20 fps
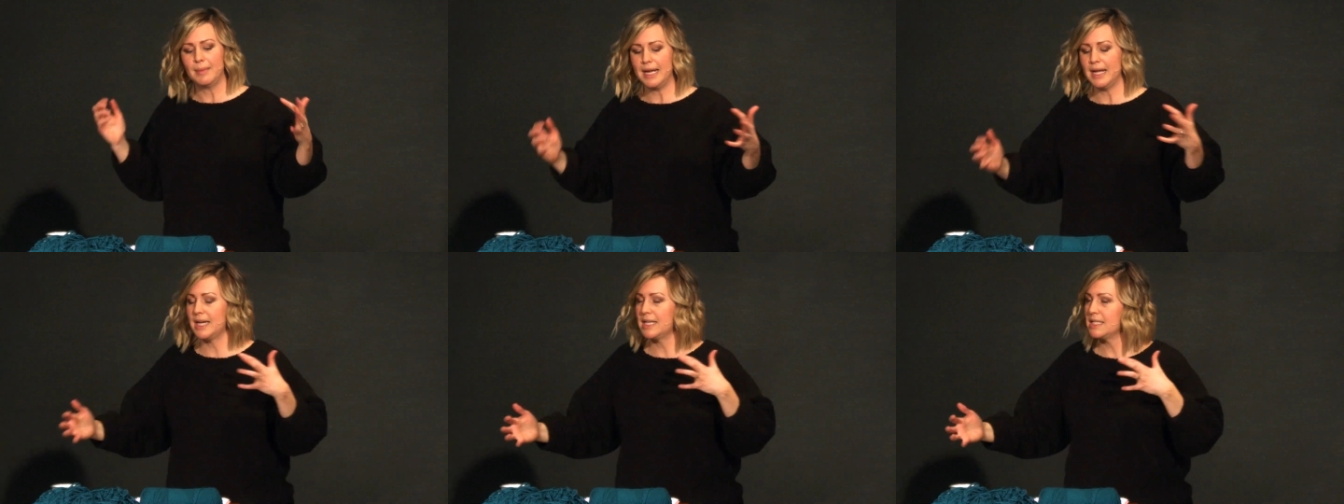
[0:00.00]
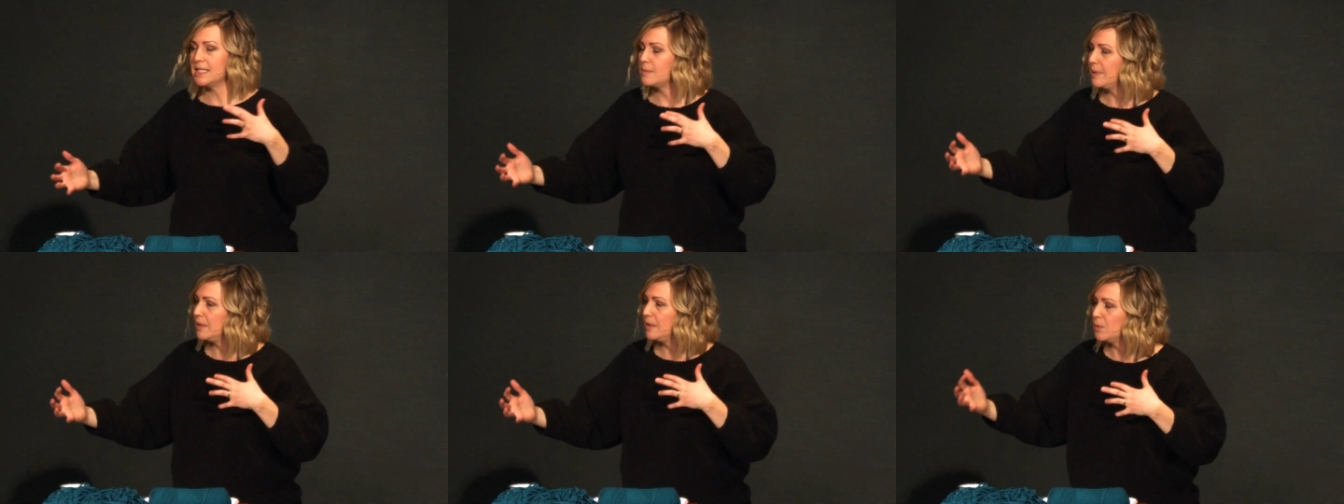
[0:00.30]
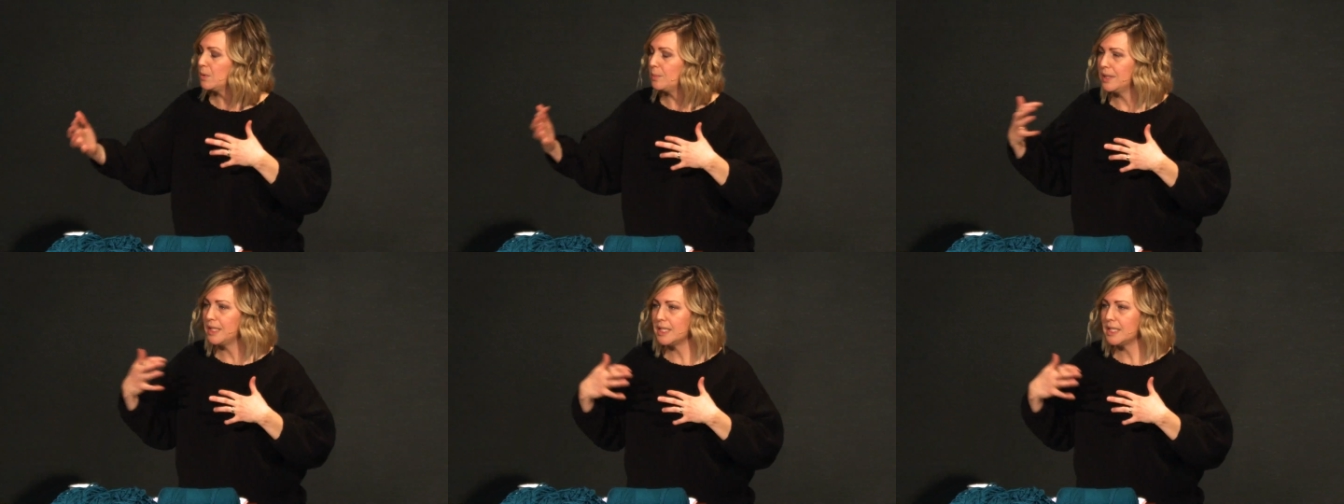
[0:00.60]
my husband
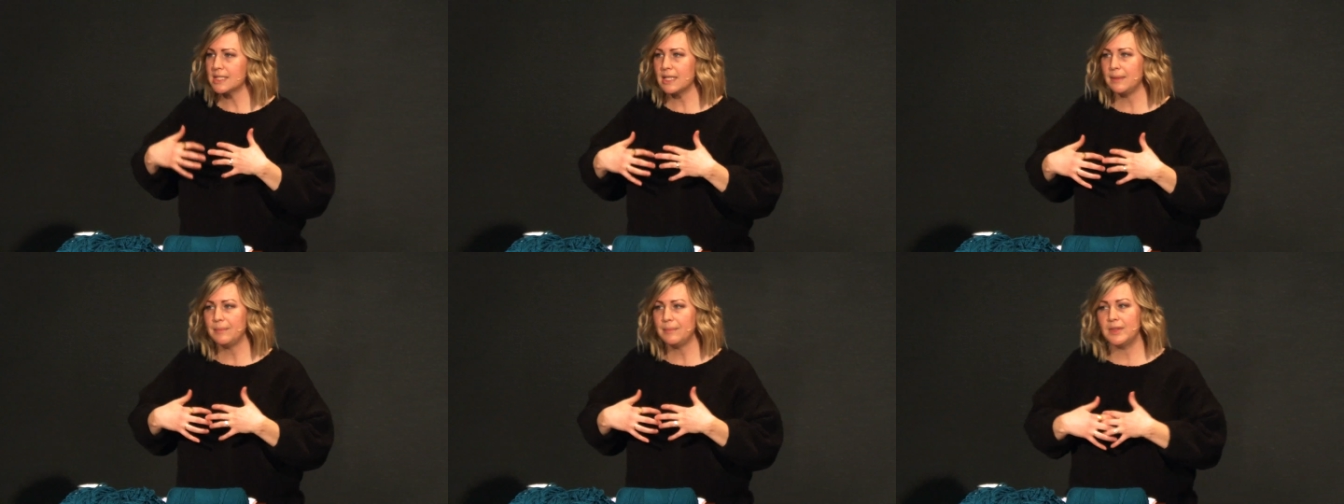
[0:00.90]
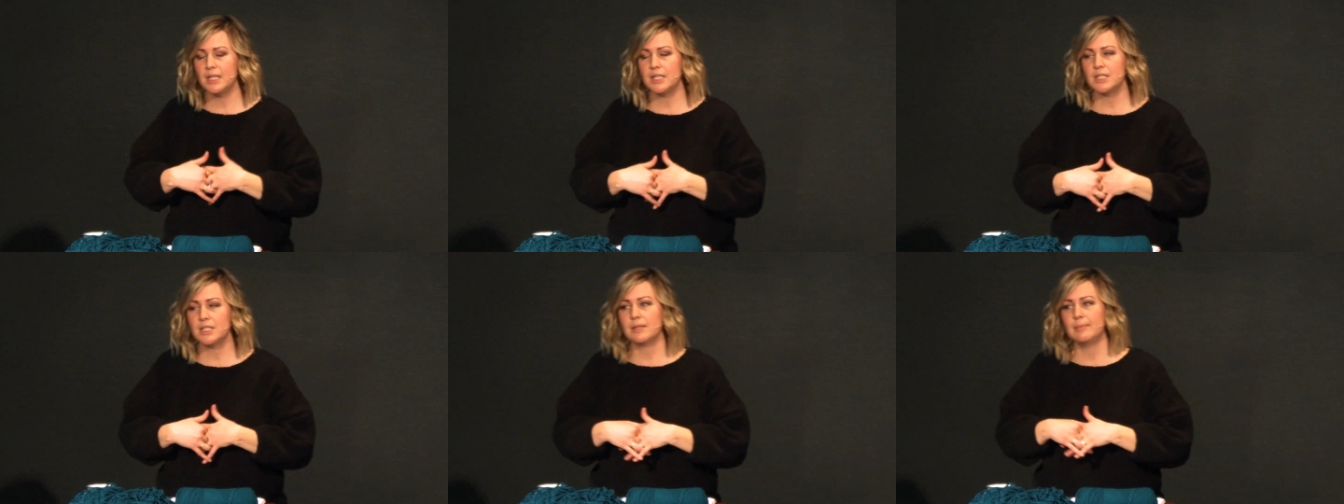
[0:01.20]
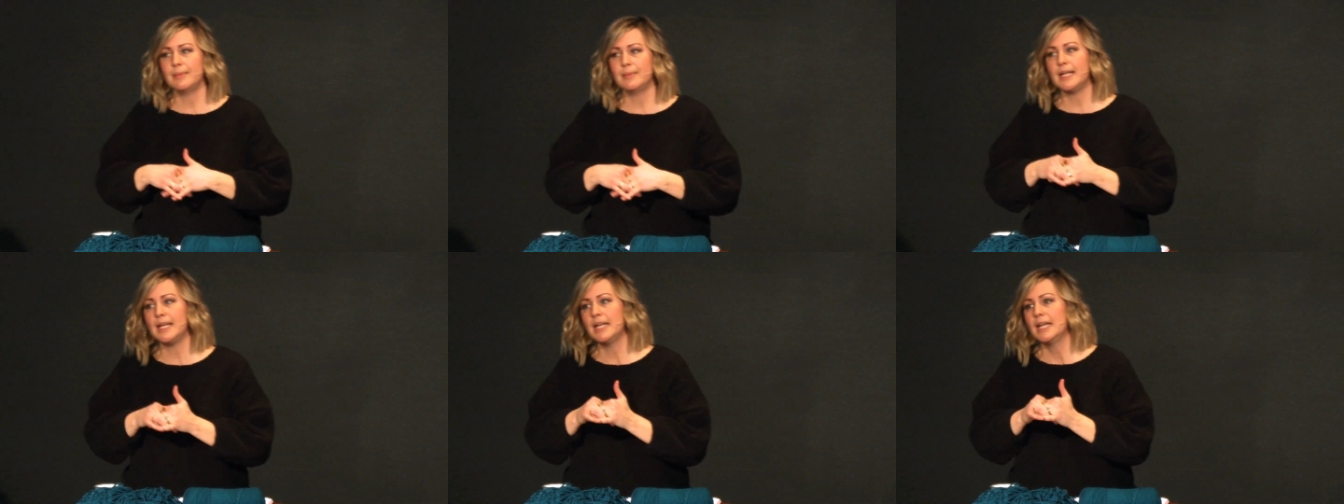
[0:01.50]
will bring something to
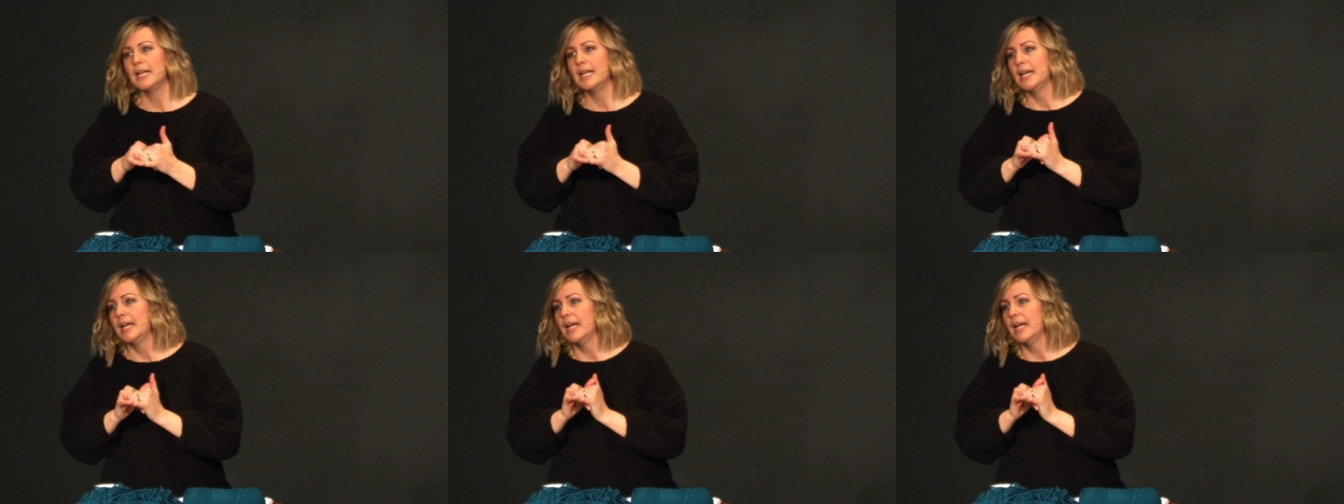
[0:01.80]
me,